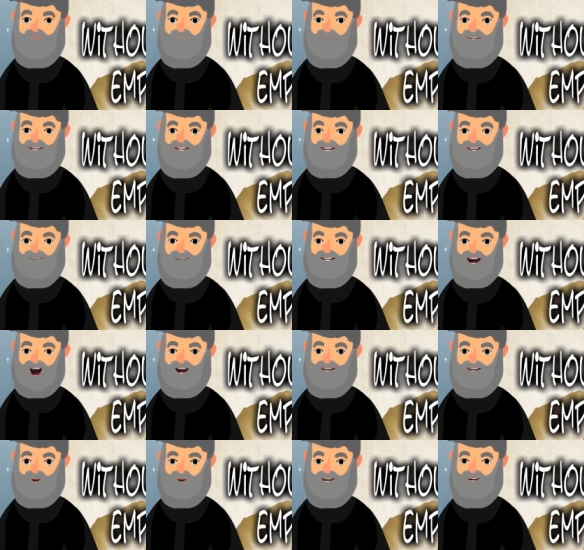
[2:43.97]
Peace be
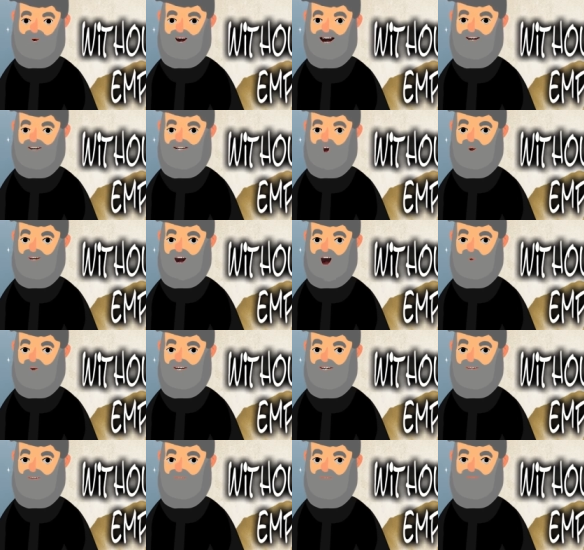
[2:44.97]
unto you and your
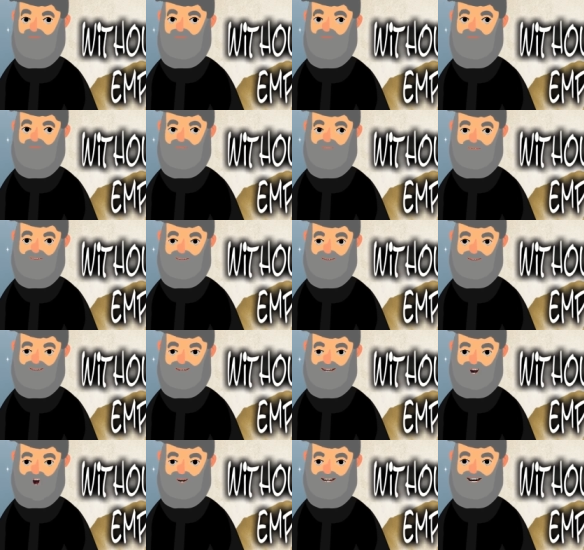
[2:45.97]
house.
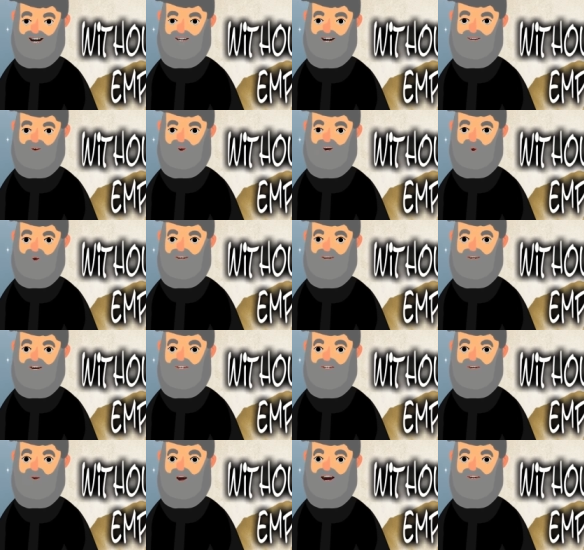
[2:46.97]
Don't let the world
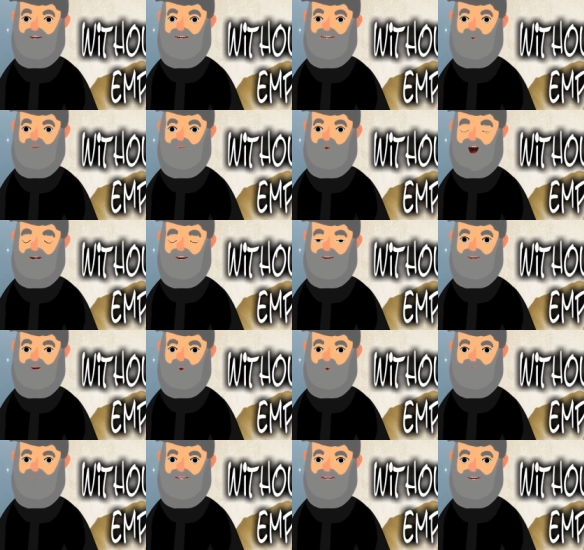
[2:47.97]
distract you from the
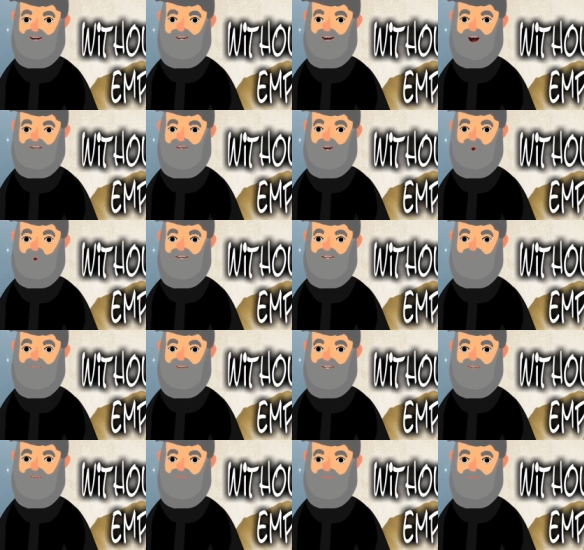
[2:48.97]
true meaning of
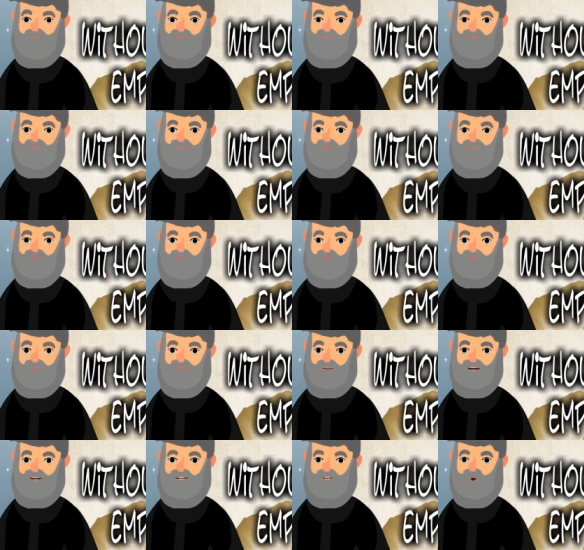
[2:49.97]
Christmas.
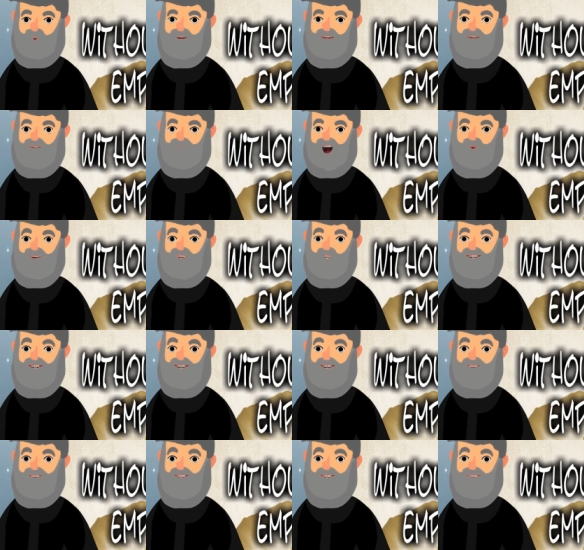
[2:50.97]
It's all about
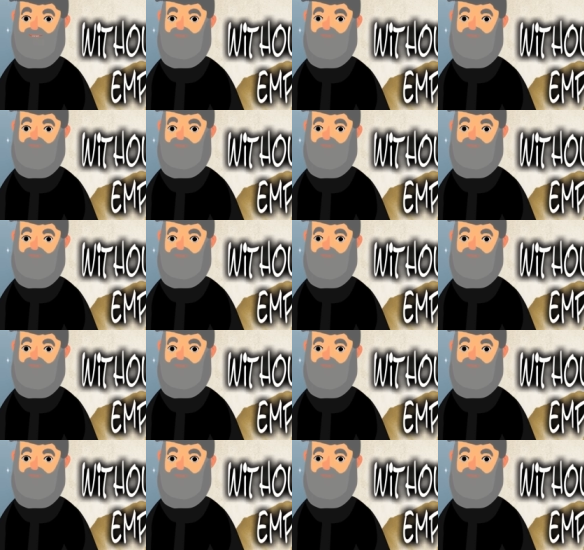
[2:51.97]
Jesus.